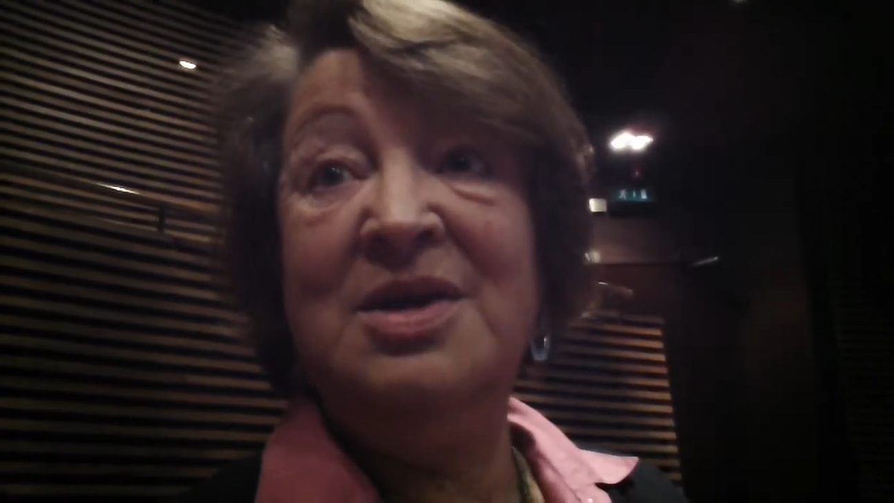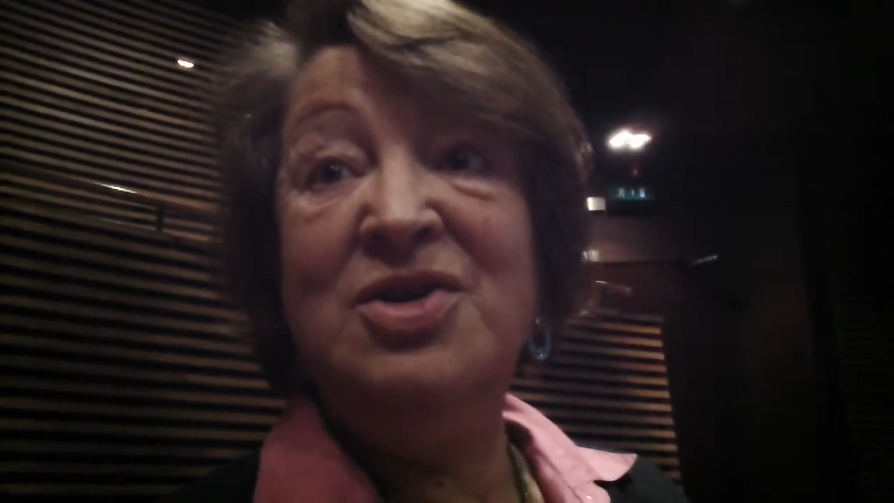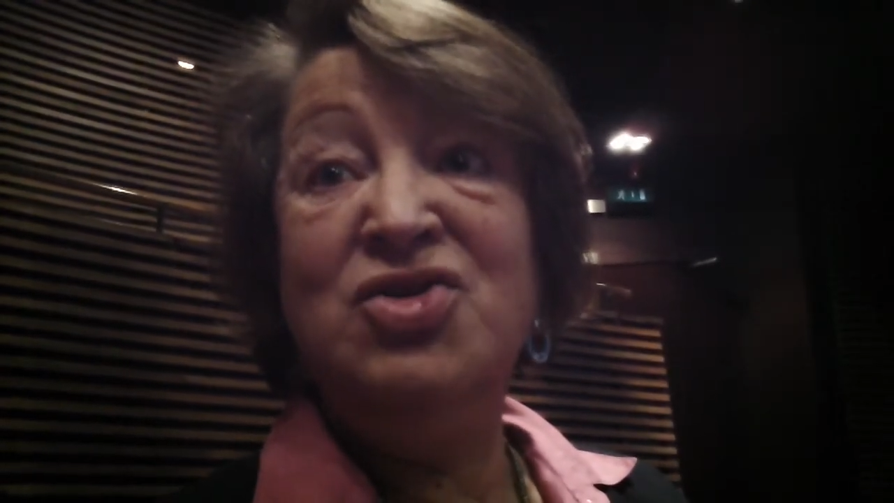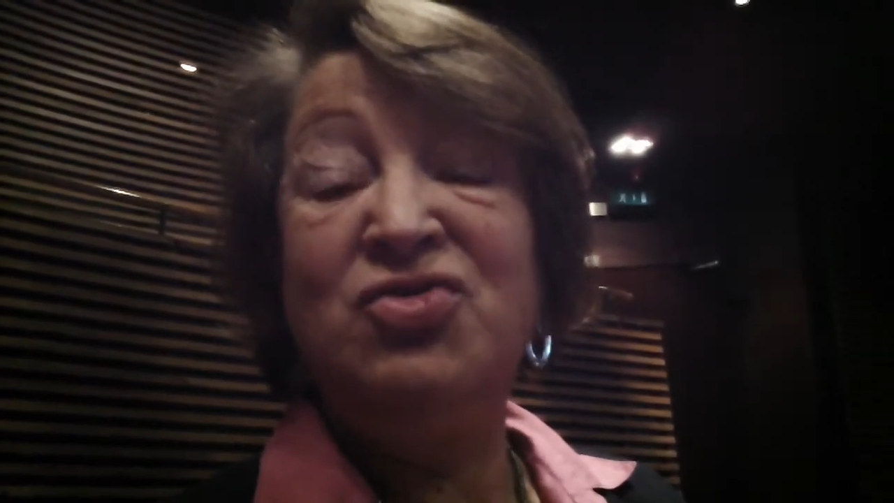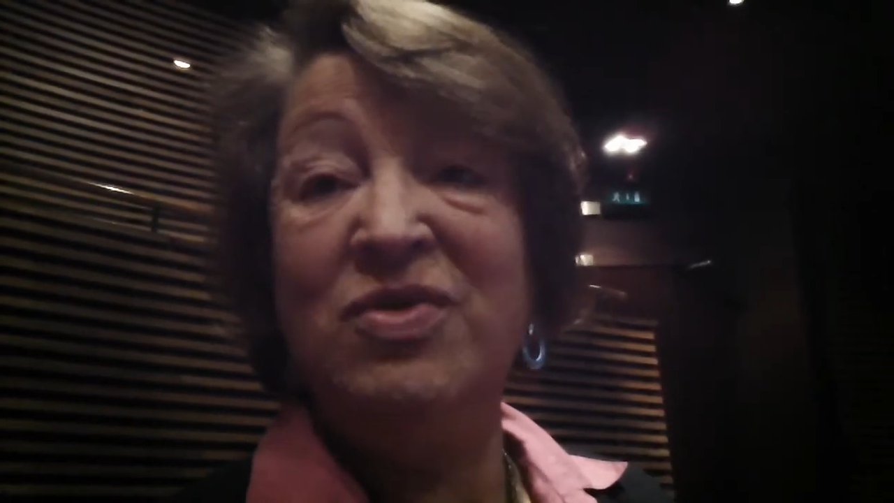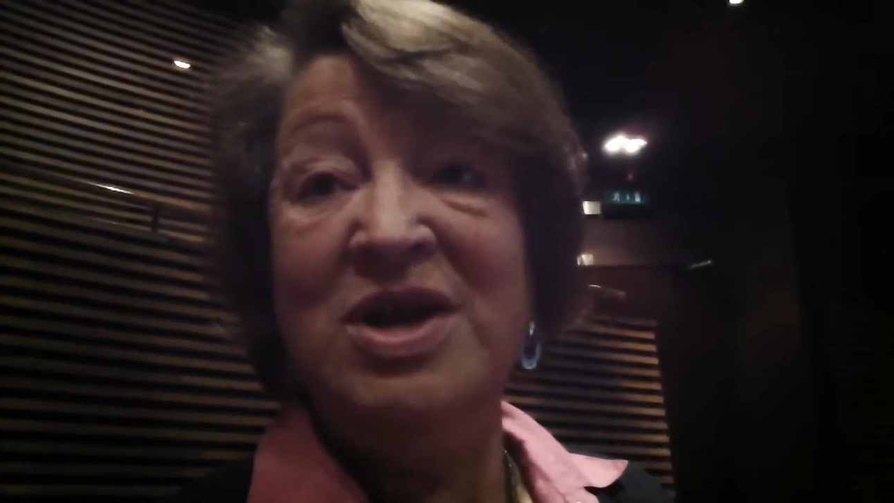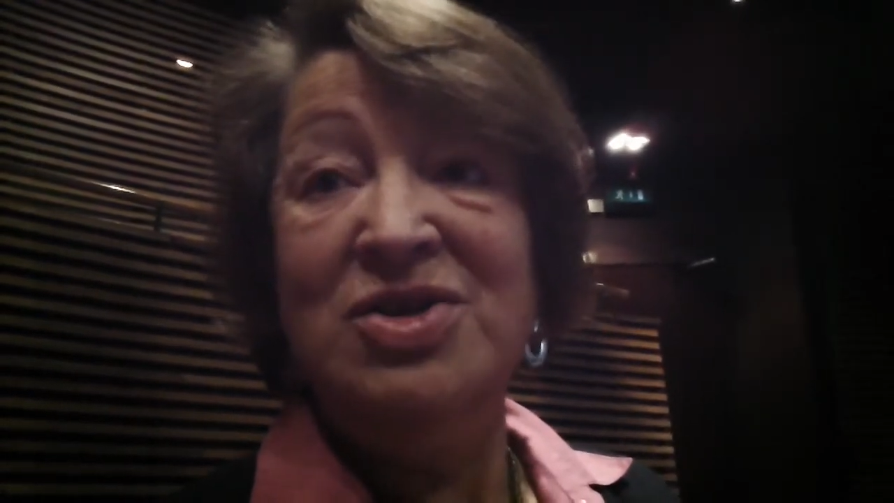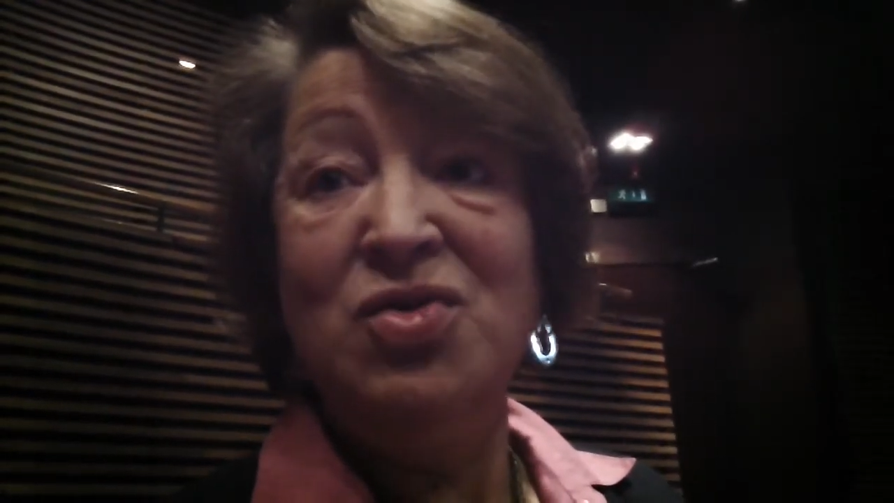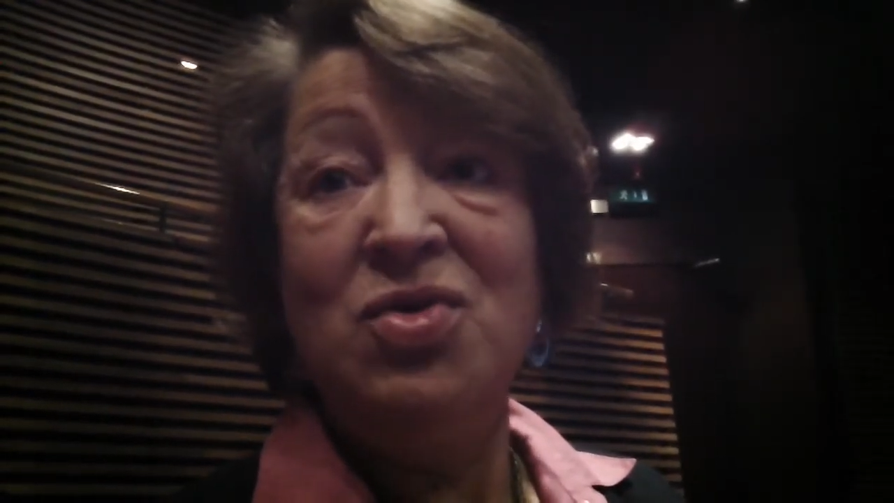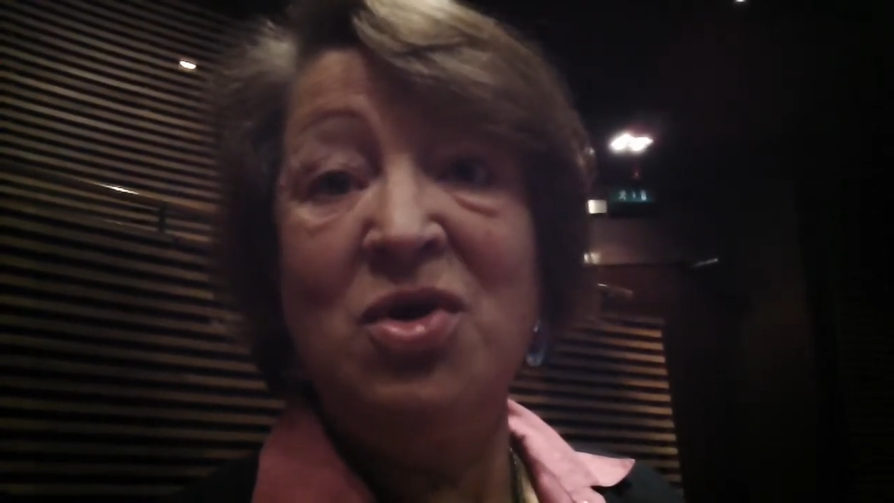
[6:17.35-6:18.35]
Right. Treat
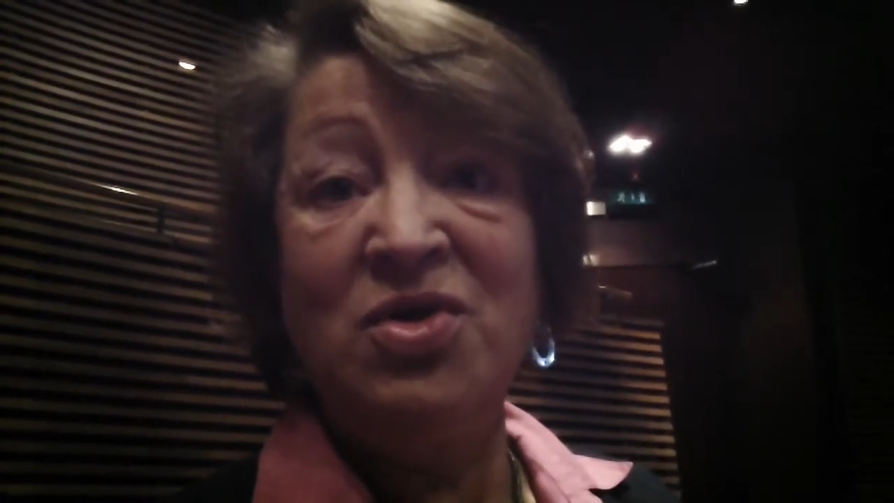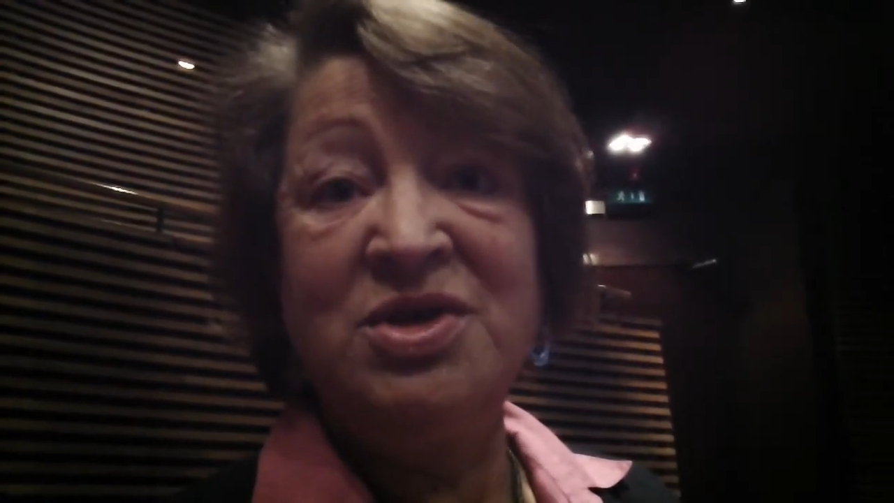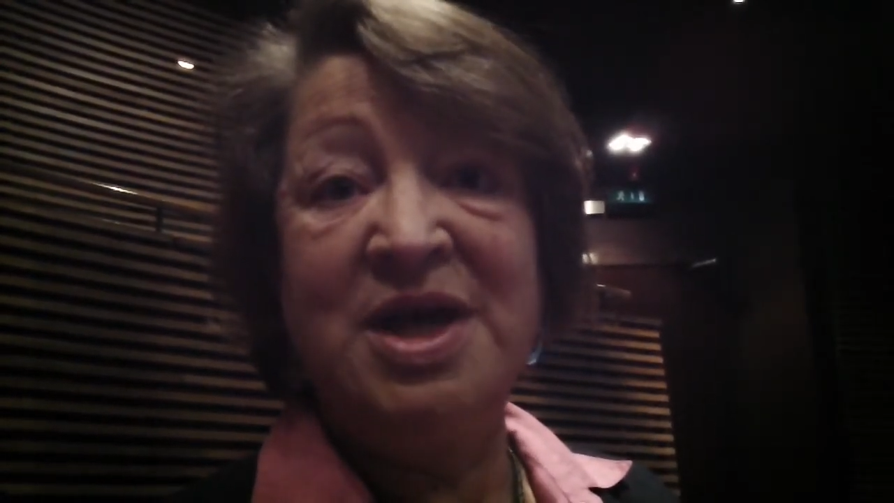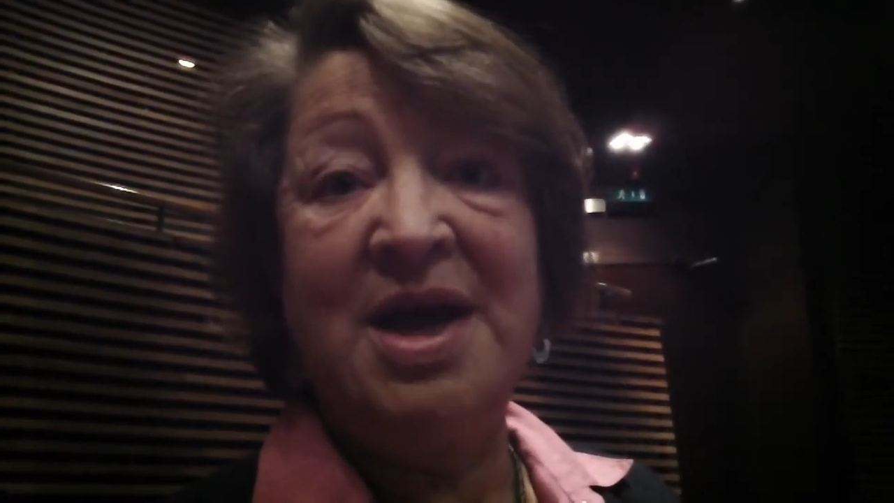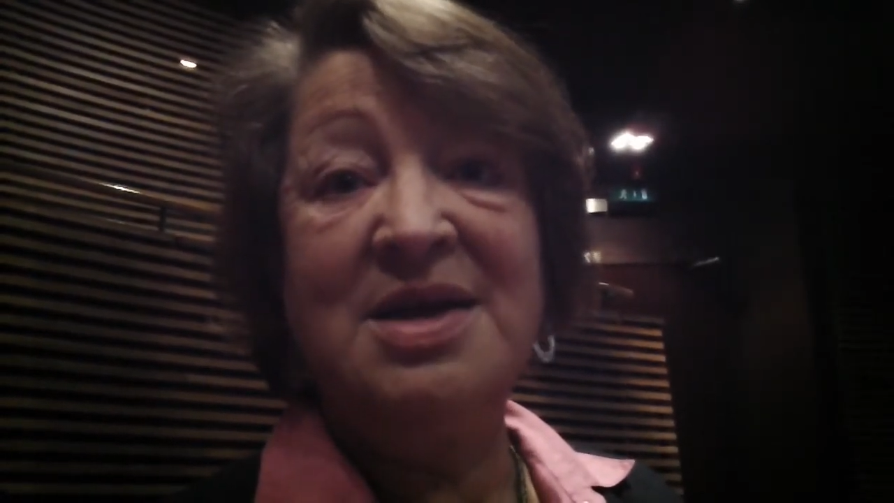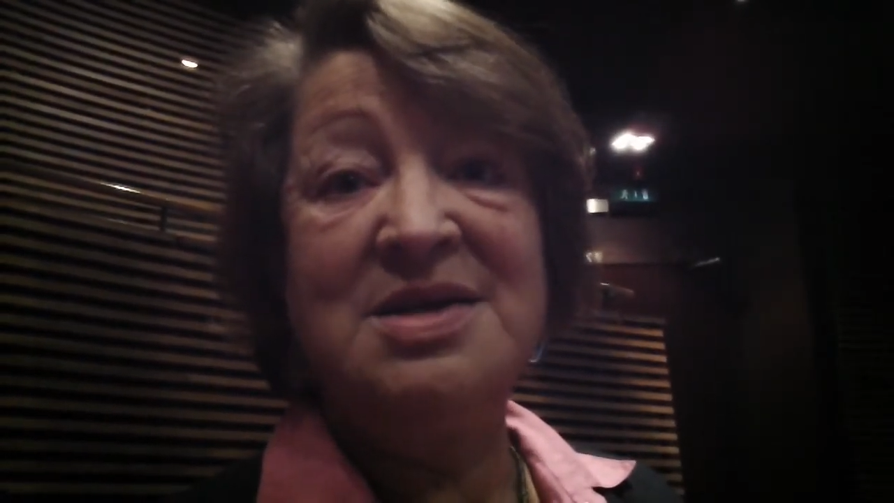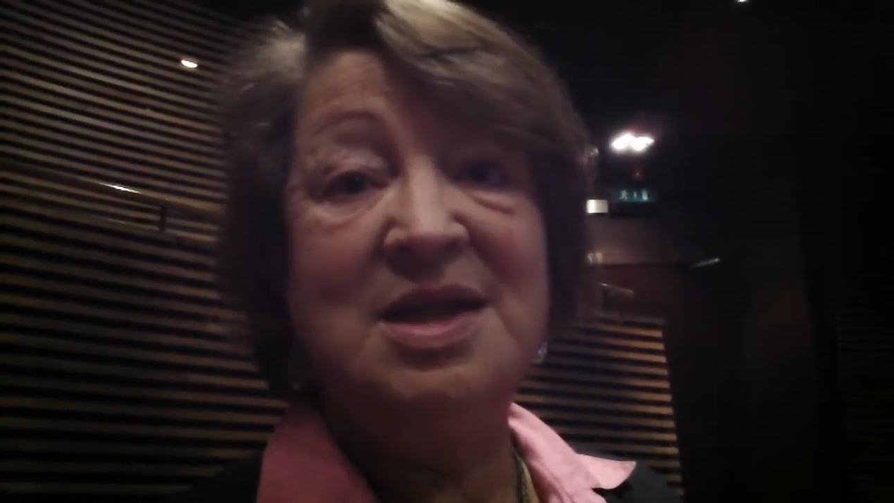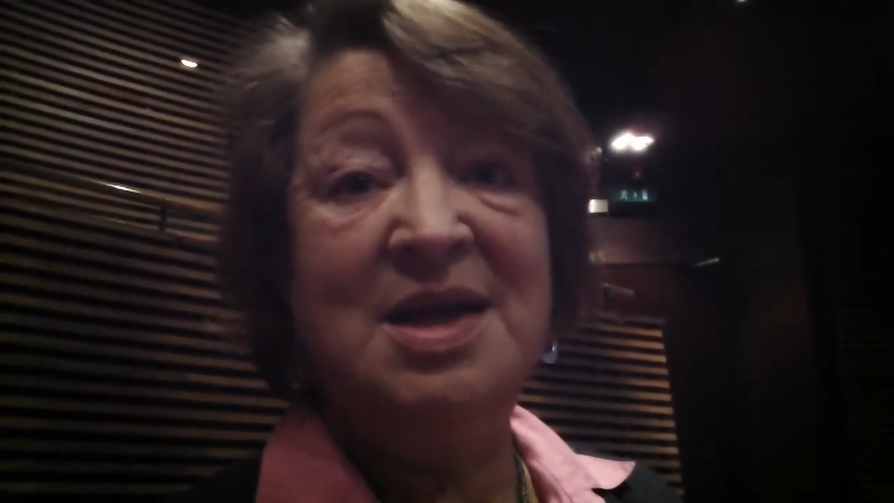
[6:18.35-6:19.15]
your contacts